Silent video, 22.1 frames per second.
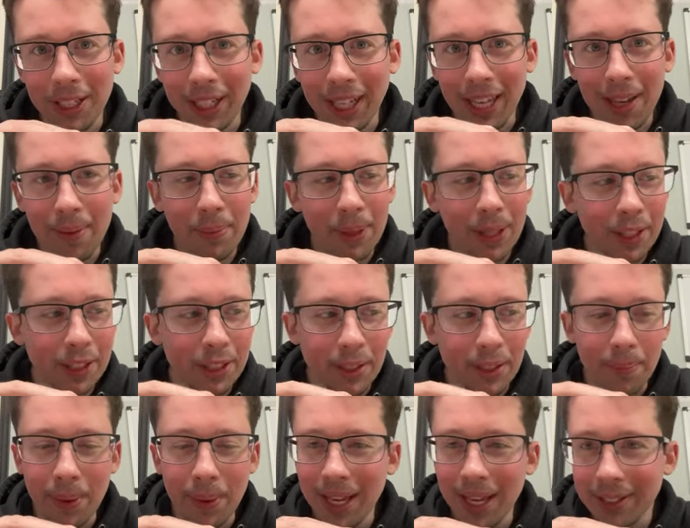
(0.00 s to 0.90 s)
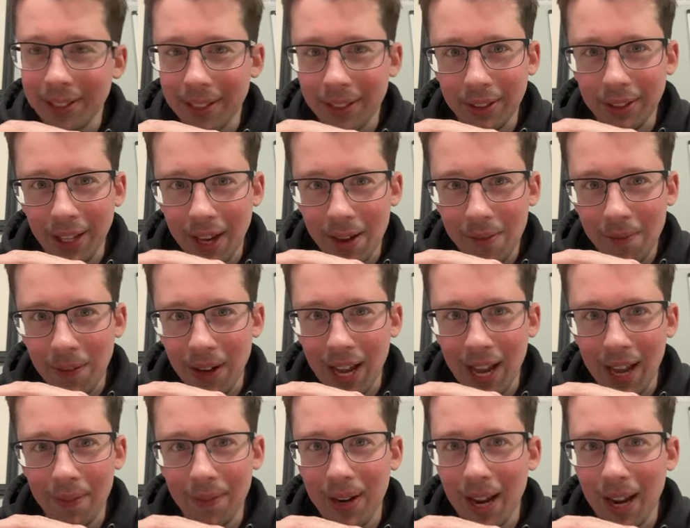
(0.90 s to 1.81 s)
It gave me this amazing life I
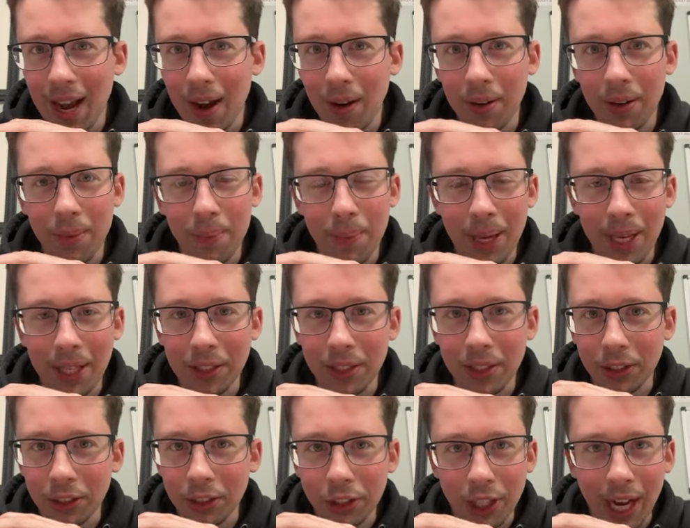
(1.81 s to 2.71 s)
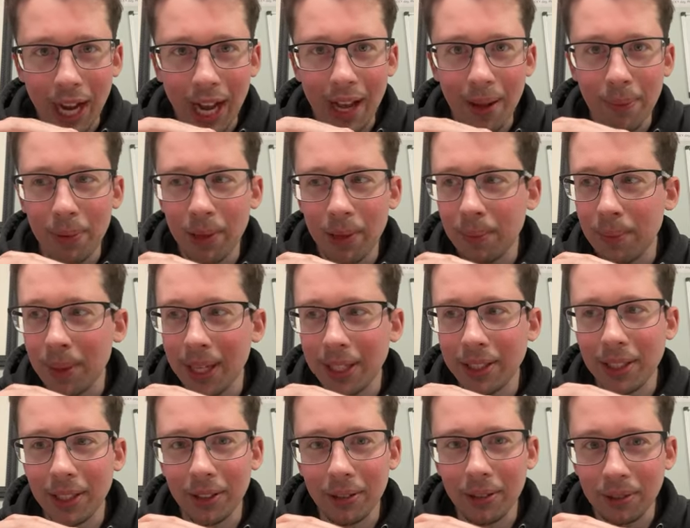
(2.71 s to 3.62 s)
have now, an amazing job, an
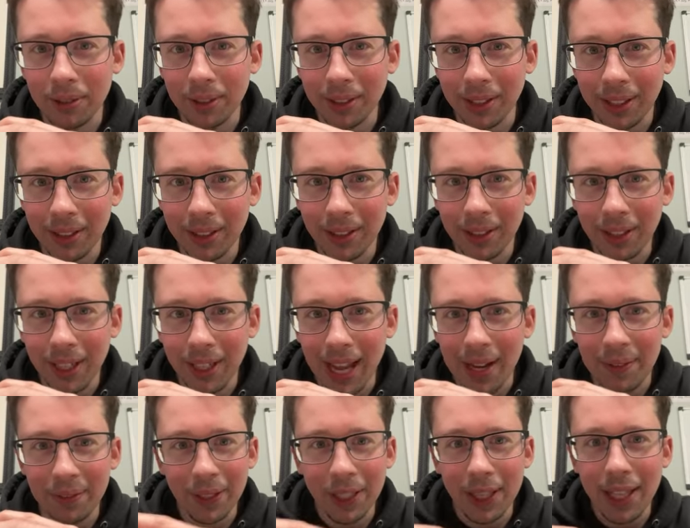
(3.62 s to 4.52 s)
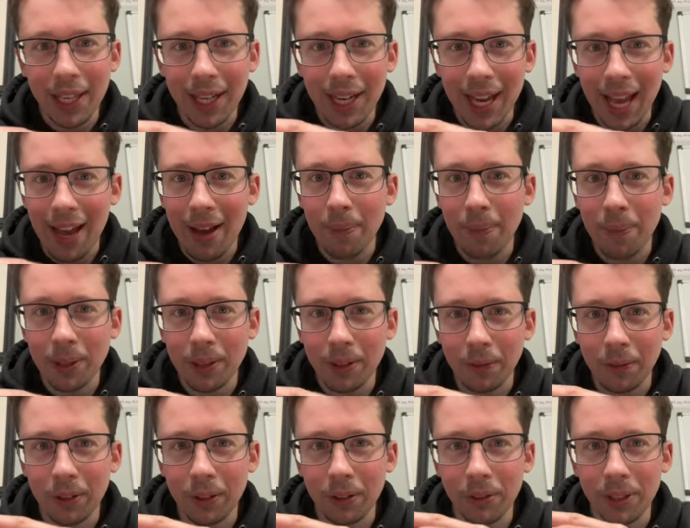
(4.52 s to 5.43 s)
amazing career, and everything happens
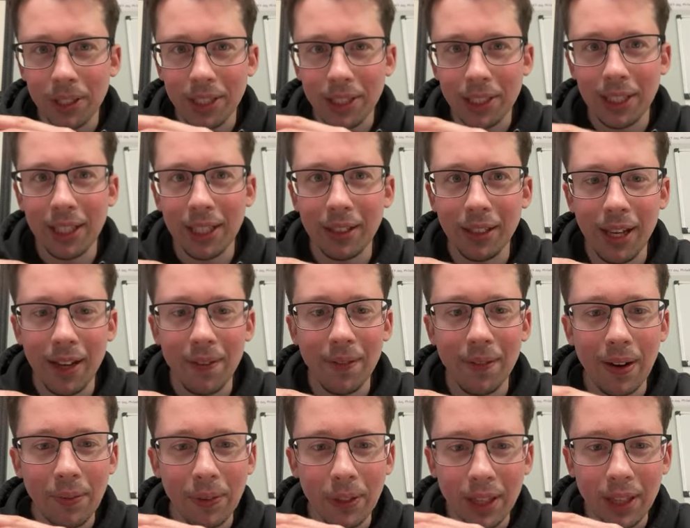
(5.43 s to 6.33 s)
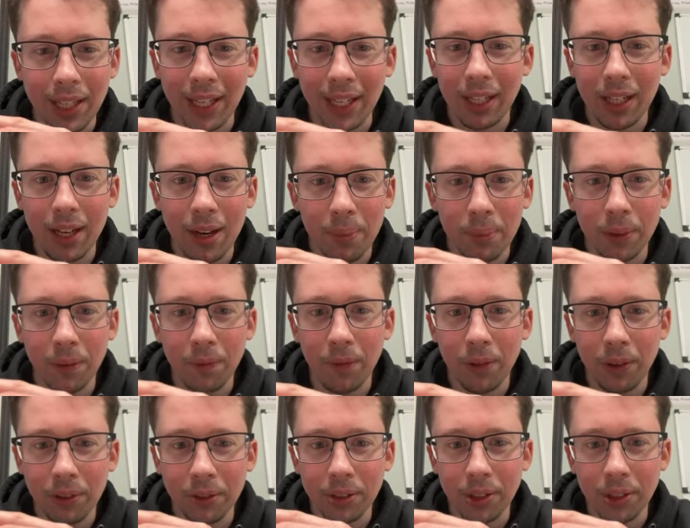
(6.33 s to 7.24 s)
for a reason in life. Everything comes
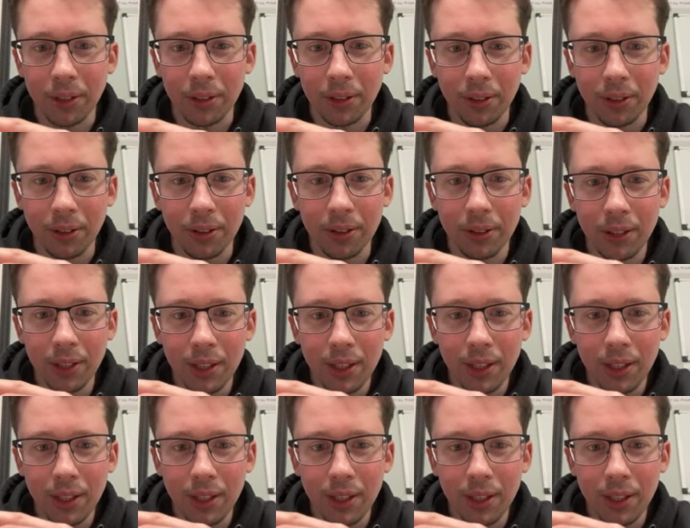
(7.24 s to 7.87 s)
full circle.